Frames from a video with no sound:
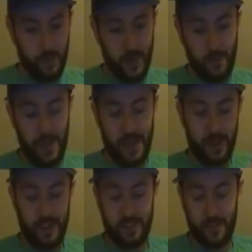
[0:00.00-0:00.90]
the
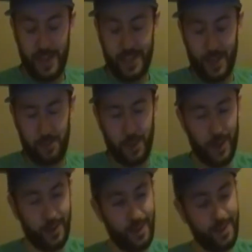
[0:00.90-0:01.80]
make his makeup.
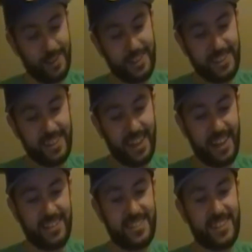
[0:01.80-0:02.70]

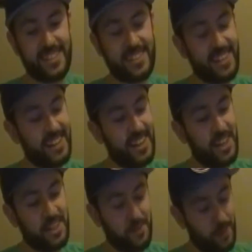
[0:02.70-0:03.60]
And just
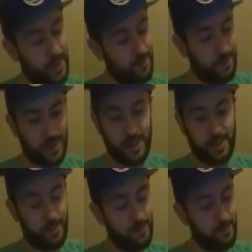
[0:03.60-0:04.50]
the my funny
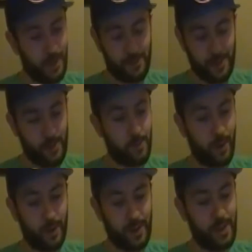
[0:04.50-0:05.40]
the my favorite
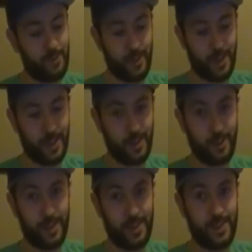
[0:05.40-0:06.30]
part of that
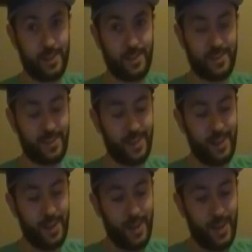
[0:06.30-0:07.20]
video is
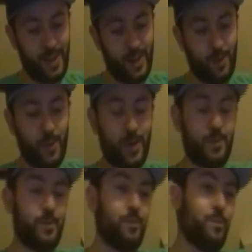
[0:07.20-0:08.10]

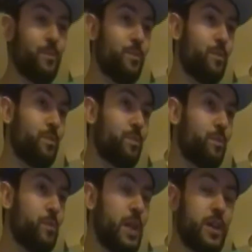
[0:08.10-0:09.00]
when
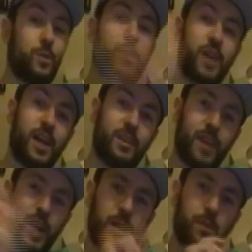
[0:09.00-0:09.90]
Mika was kind of
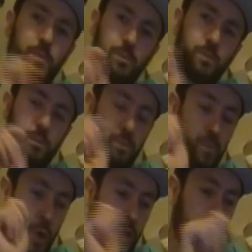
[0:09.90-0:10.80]
like
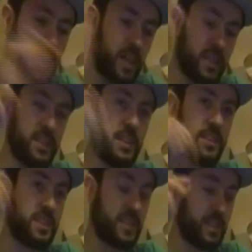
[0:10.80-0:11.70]
putting on
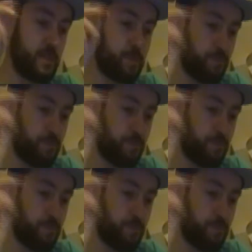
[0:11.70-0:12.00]
this